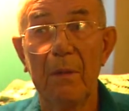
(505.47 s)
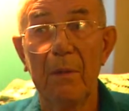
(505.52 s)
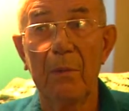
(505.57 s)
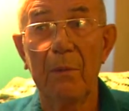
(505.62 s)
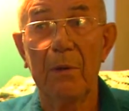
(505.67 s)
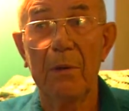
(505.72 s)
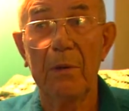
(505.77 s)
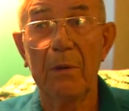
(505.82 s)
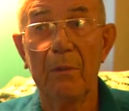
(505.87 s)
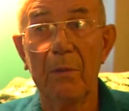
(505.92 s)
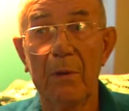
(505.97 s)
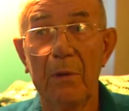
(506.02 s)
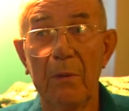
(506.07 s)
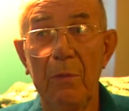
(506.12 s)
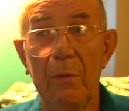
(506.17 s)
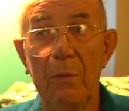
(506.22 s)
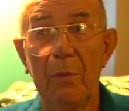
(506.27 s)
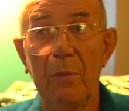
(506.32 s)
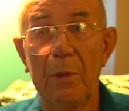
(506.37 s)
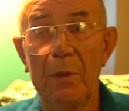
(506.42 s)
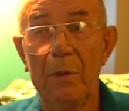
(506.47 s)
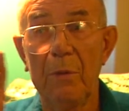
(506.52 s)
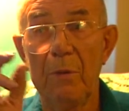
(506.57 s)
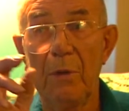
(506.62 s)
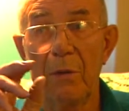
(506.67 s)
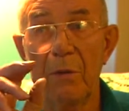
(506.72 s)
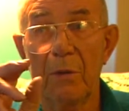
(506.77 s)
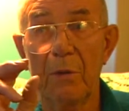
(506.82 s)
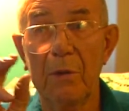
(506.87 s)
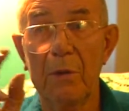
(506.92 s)
Where when we
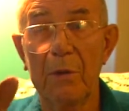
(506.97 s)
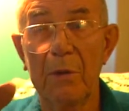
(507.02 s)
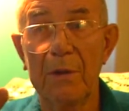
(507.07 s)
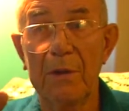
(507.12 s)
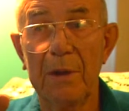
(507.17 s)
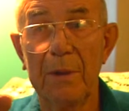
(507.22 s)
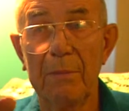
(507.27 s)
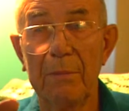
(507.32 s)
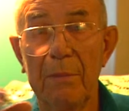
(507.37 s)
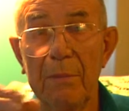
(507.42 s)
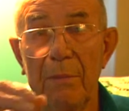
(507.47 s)
were going up,